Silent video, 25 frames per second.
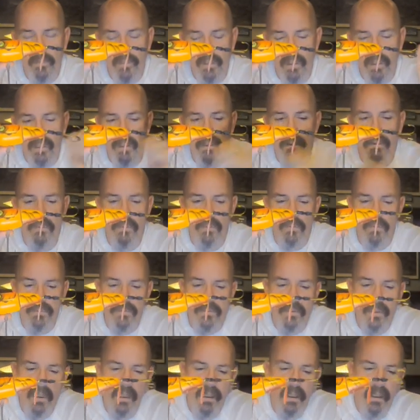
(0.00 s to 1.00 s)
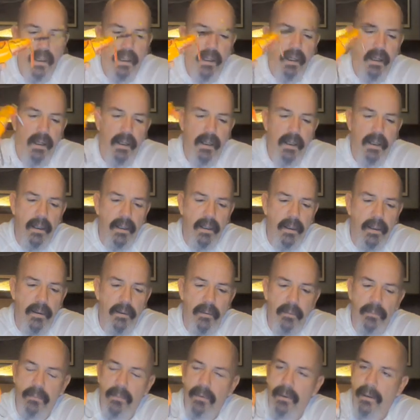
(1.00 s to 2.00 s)
that I use.
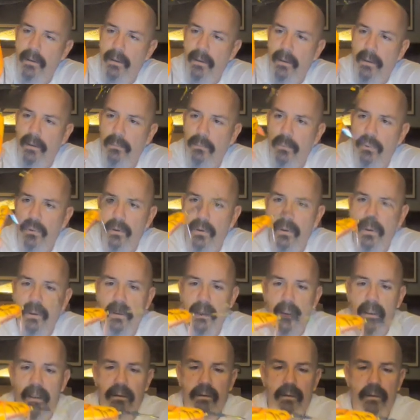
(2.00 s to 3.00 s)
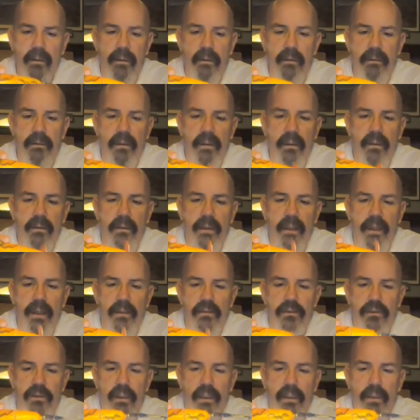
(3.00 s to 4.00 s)
Really like the tail
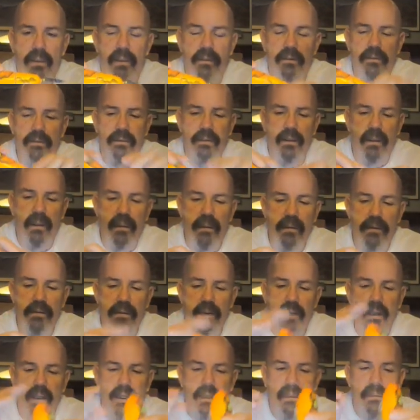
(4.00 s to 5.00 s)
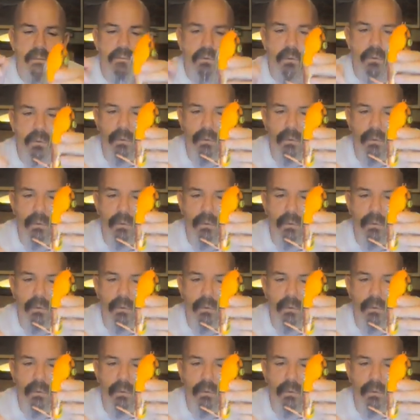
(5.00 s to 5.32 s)
action on these things. If you